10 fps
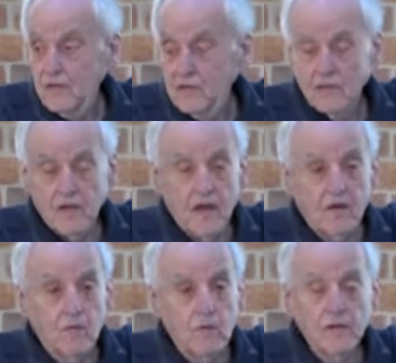Now,
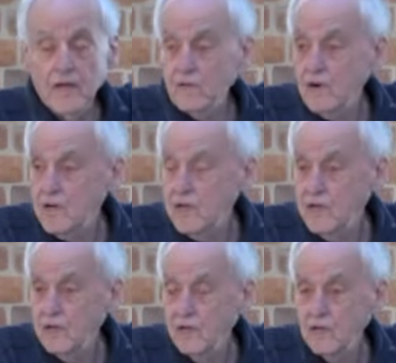were they ready?
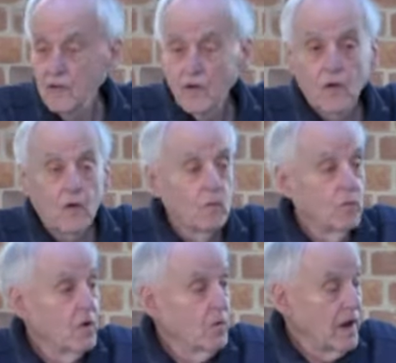
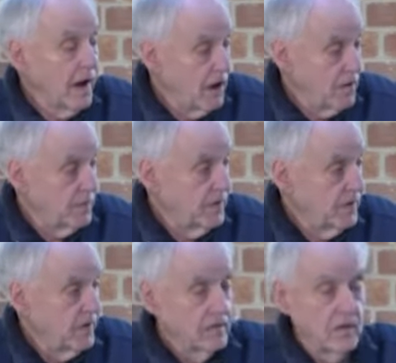Well, we hope,
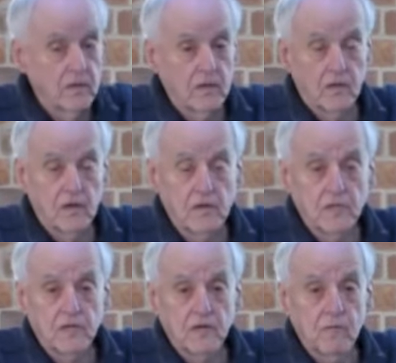like God had
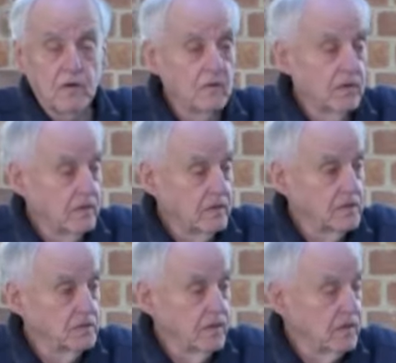said, when you eat
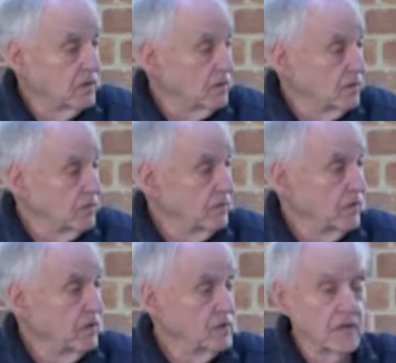this meal, when
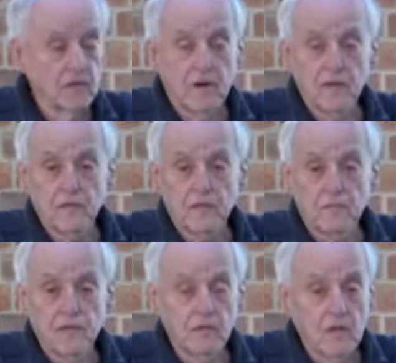you celebrate this
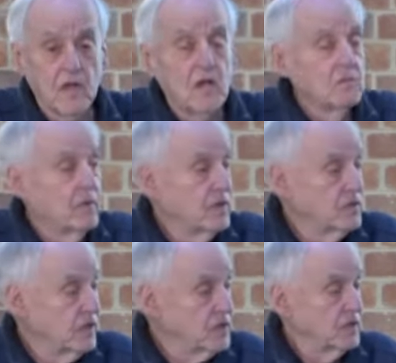meal, be
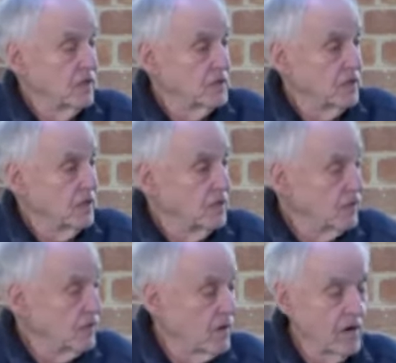dressed, and I said, in
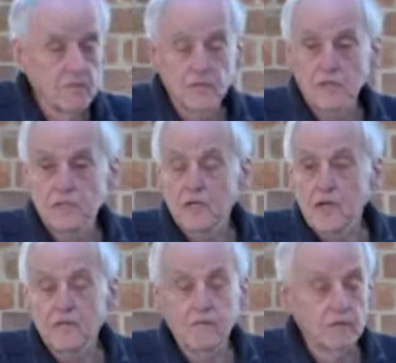your robes, and it said,
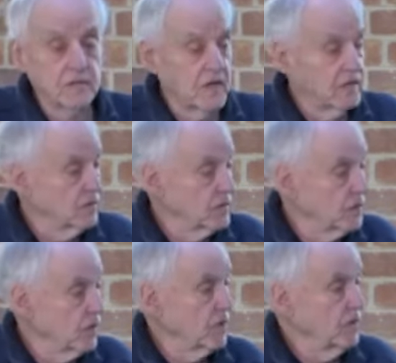have your sandals
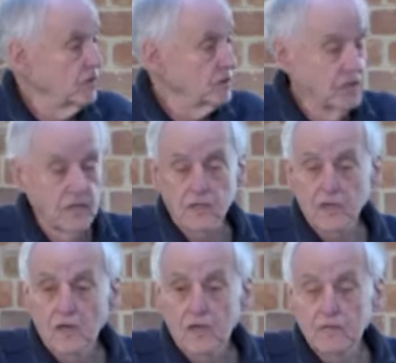on and your stick.
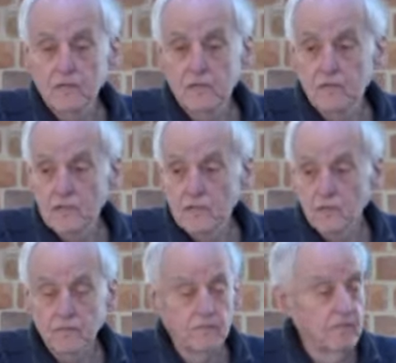Even the
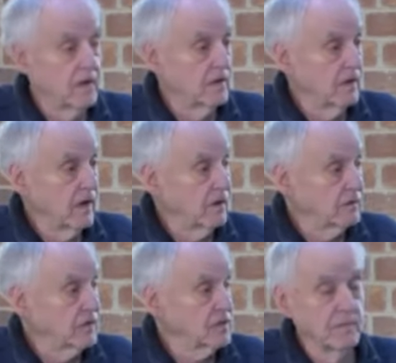original Old
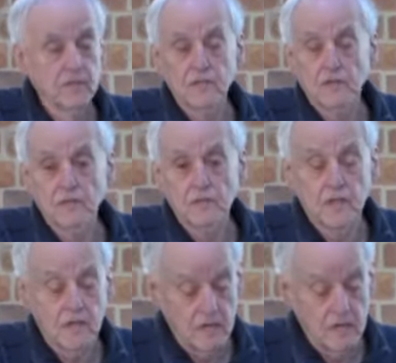Testament tells us that.